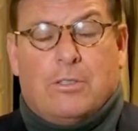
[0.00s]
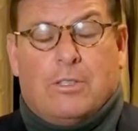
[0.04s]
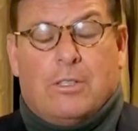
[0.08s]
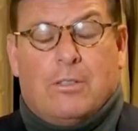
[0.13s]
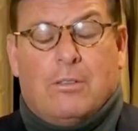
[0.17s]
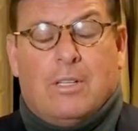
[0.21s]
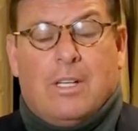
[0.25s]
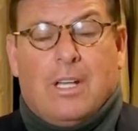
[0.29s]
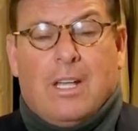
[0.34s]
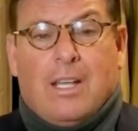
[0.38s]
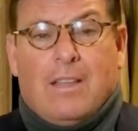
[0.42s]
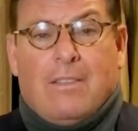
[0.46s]

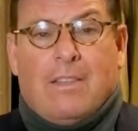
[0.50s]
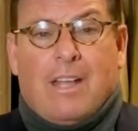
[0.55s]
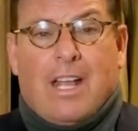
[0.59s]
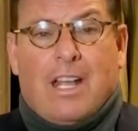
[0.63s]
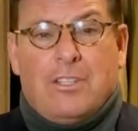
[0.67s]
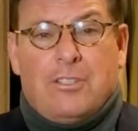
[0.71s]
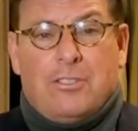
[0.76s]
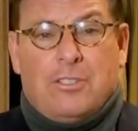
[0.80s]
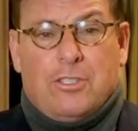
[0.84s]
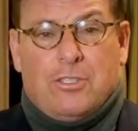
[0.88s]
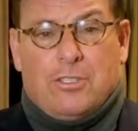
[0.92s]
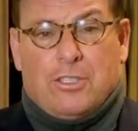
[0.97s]
So
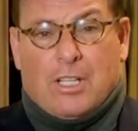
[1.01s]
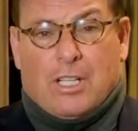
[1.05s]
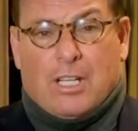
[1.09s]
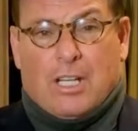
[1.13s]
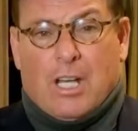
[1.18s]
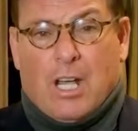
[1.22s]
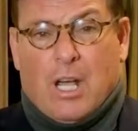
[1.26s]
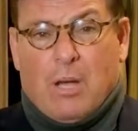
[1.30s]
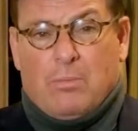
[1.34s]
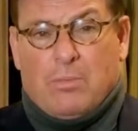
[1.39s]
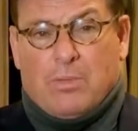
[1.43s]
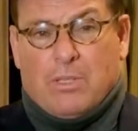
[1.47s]
that's just a
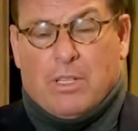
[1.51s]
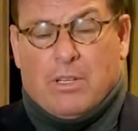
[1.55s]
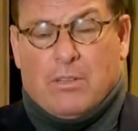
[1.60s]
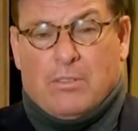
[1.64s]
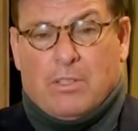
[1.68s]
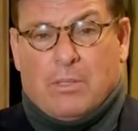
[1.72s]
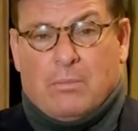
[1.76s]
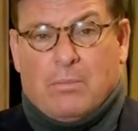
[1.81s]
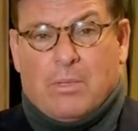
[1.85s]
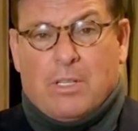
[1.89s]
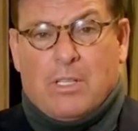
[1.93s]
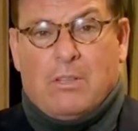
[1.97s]
couple of
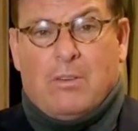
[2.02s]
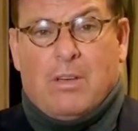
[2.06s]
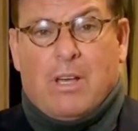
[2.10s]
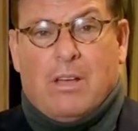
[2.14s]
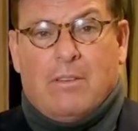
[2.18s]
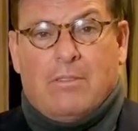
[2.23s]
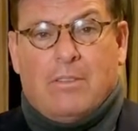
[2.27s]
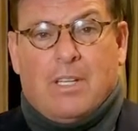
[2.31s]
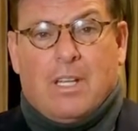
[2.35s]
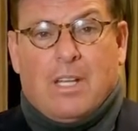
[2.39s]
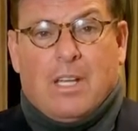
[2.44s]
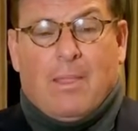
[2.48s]
them. But you
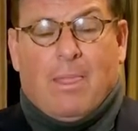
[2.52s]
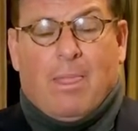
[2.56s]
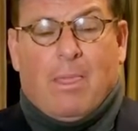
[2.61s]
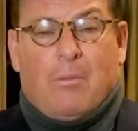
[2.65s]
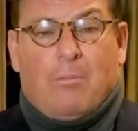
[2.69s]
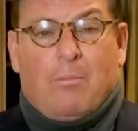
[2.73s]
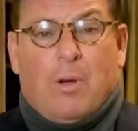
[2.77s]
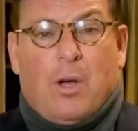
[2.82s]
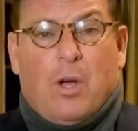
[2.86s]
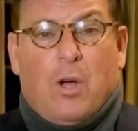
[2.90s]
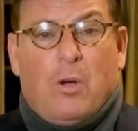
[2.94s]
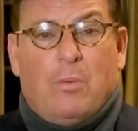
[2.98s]
have the
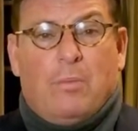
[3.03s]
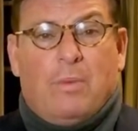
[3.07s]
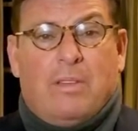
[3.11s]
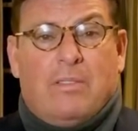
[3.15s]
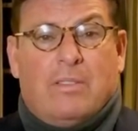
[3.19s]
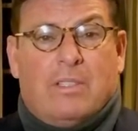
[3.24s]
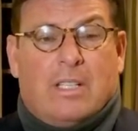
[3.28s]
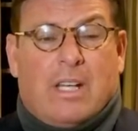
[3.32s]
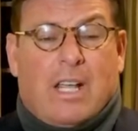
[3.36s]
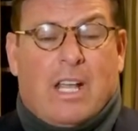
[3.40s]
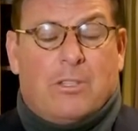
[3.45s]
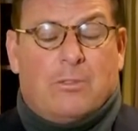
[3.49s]
Pope
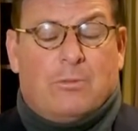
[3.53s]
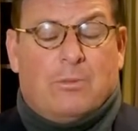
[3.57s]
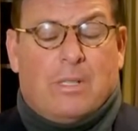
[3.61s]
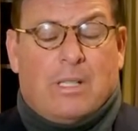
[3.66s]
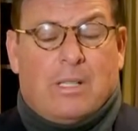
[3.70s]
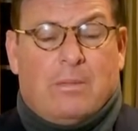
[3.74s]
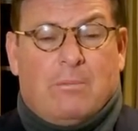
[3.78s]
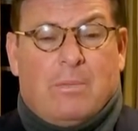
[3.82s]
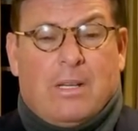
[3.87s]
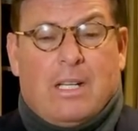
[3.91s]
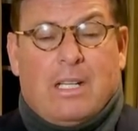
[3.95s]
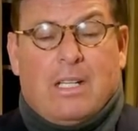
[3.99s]
even last
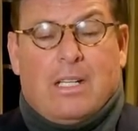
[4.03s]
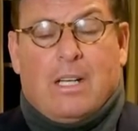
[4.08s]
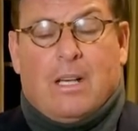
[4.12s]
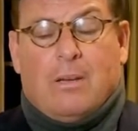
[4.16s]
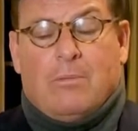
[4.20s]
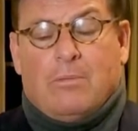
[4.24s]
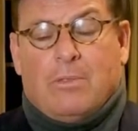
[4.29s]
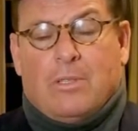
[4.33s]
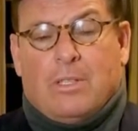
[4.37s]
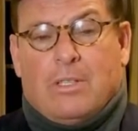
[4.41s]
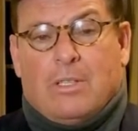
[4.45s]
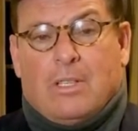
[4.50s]
week meeting
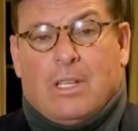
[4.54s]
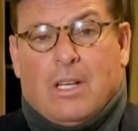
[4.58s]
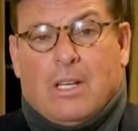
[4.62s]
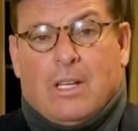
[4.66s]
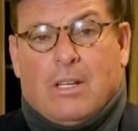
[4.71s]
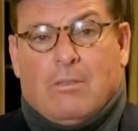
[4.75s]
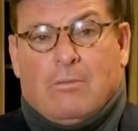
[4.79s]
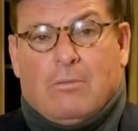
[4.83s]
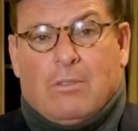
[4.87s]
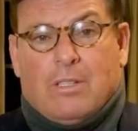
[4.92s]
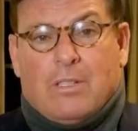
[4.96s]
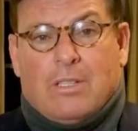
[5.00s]
up with
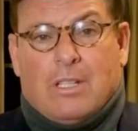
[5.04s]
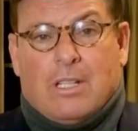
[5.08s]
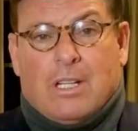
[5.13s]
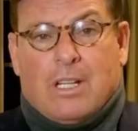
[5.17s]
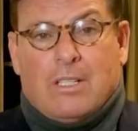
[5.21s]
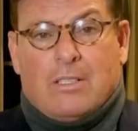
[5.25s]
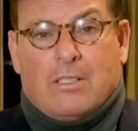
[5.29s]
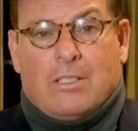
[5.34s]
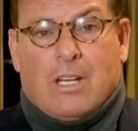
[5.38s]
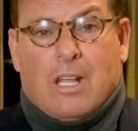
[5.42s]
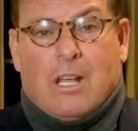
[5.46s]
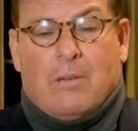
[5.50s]
an
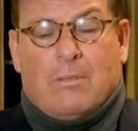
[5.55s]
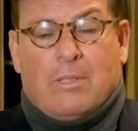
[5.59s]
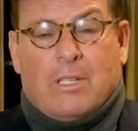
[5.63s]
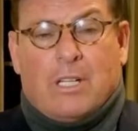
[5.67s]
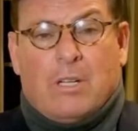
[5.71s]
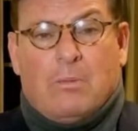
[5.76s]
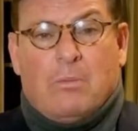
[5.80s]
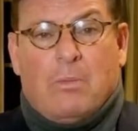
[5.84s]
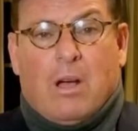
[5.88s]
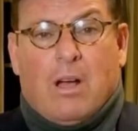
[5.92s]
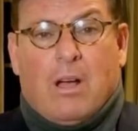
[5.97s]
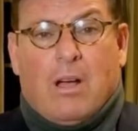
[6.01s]

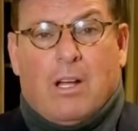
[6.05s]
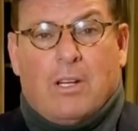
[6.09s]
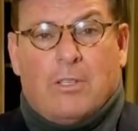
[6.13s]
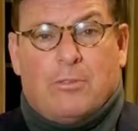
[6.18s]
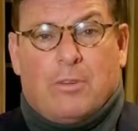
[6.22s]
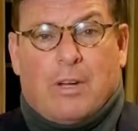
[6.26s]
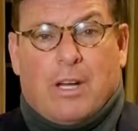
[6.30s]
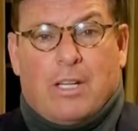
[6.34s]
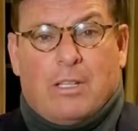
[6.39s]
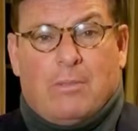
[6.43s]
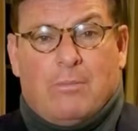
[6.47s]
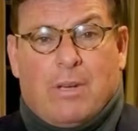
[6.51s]
Islamic imam,
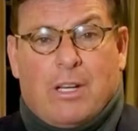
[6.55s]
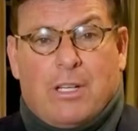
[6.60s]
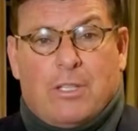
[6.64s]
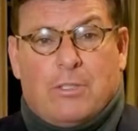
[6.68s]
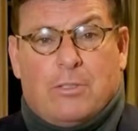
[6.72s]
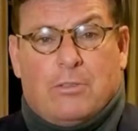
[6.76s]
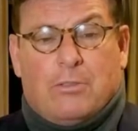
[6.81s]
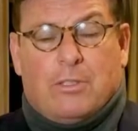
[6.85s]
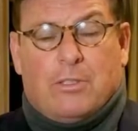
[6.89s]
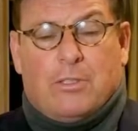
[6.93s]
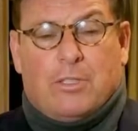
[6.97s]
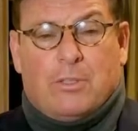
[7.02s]
trying to make
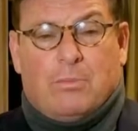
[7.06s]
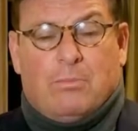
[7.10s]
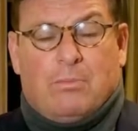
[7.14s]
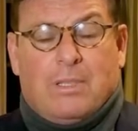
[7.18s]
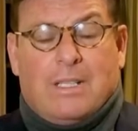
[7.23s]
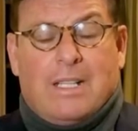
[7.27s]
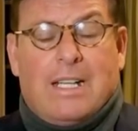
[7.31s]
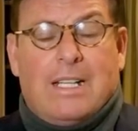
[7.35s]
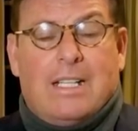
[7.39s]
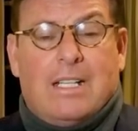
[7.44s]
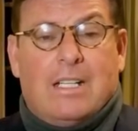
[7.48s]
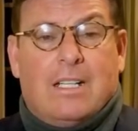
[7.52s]
sure there's a
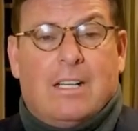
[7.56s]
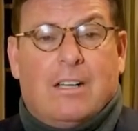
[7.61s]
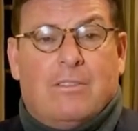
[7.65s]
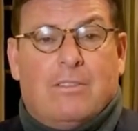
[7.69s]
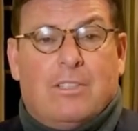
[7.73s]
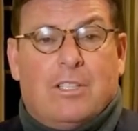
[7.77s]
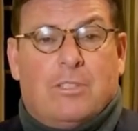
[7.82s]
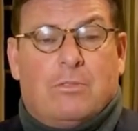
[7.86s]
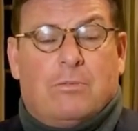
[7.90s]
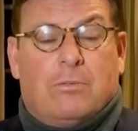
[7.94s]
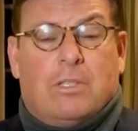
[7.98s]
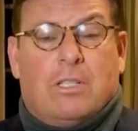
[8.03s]
blending
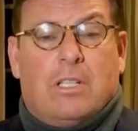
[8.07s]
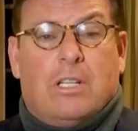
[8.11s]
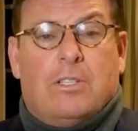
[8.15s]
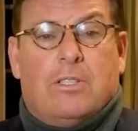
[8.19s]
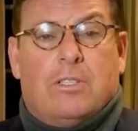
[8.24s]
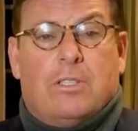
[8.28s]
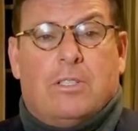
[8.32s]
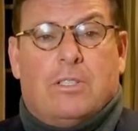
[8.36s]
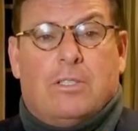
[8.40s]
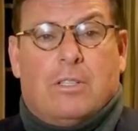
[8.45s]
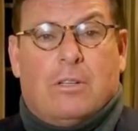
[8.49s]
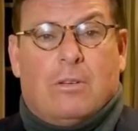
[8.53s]
of these
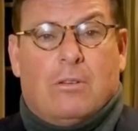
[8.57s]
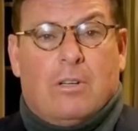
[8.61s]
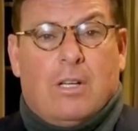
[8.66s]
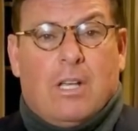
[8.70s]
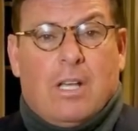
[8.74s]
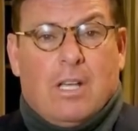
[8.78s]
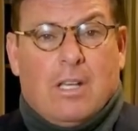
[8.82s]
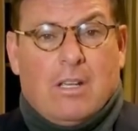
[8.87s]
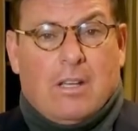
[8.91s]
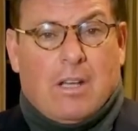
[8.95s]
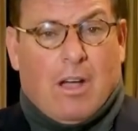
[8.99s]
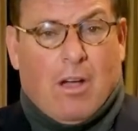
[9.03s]
religions. So
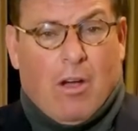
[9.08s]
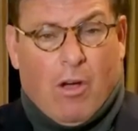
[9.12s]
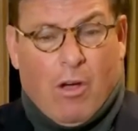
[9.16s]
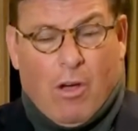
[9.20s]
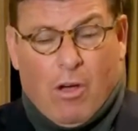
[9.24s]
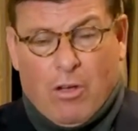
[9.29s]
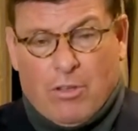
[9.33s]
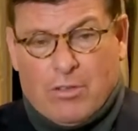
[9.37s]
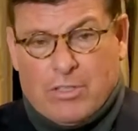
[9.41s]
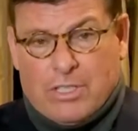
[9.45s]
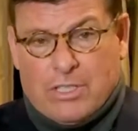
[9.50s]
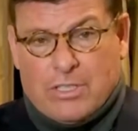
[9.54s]

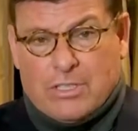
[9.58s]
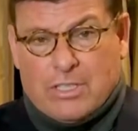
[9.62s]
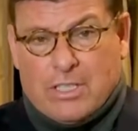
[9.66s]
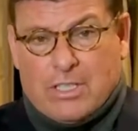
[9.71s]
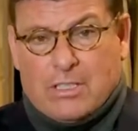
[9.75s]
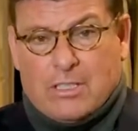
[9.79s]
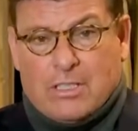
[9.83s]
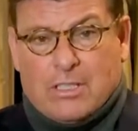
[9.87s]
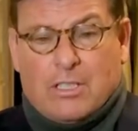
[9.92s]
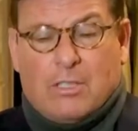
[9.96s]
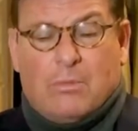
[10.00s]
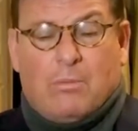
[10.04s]
all these
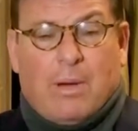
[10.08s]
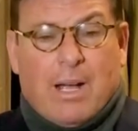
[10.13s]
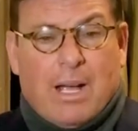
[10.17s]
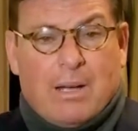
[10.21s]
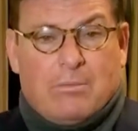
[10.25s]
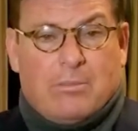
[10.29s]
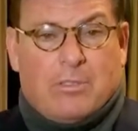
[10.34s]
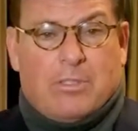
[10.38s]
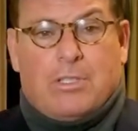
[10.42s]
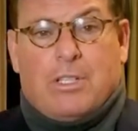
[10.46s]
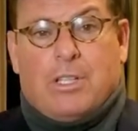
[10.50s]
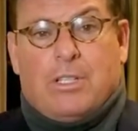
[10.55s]
things that the
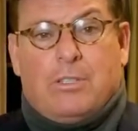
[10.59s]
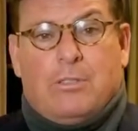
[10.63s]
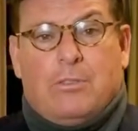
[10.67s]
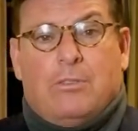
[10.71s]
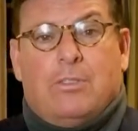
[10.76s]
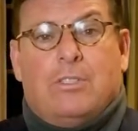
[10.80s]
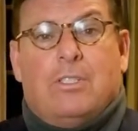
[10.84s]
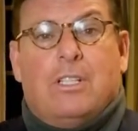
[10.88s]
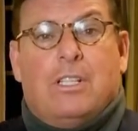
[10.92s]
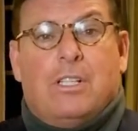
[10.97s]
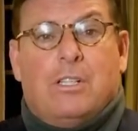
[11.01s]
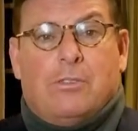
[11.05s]
Bible said
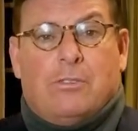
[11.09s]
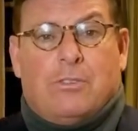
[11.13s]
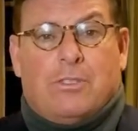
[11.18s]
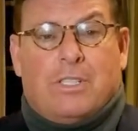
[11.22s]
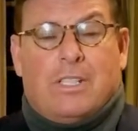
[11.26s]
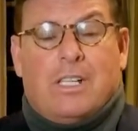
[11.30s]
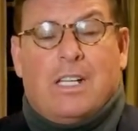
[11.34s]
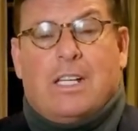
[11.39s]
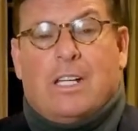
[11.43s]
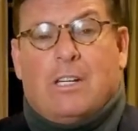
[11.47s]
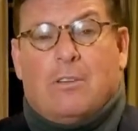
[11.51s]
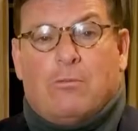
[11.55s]
you'd see, you're
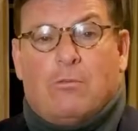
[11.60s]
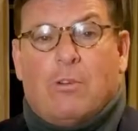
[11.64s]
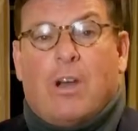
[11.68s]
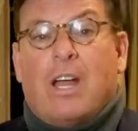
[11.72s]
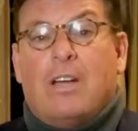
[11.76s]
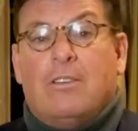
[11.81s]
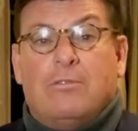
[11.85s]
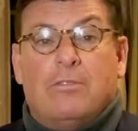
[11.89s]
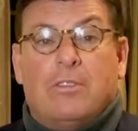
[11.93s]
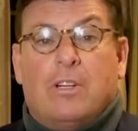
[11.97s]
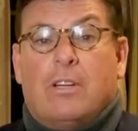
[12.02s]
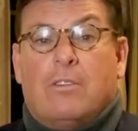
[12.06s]
seeing it
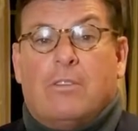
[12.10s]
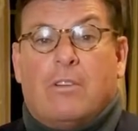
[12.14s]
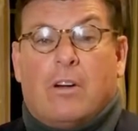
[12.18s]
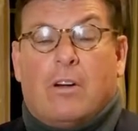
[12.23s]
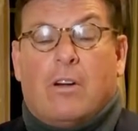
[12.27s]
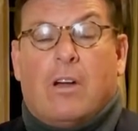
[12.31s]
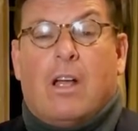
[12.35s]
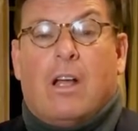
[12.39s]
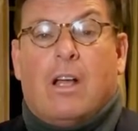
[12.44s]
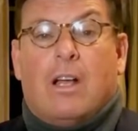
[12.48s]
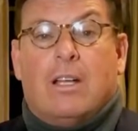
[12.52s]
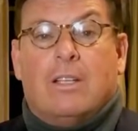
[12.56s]
right in front of
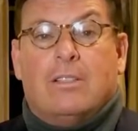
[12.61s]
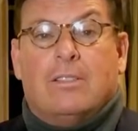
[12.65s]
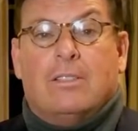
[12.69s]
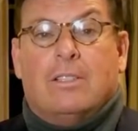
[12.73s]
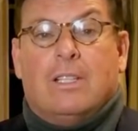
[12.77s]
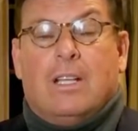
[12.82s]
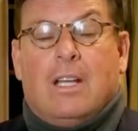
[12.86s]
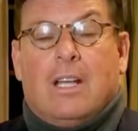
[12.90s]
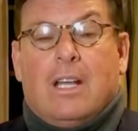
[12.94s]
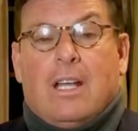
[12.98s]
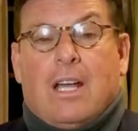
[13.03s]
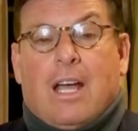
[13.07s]
our eyes.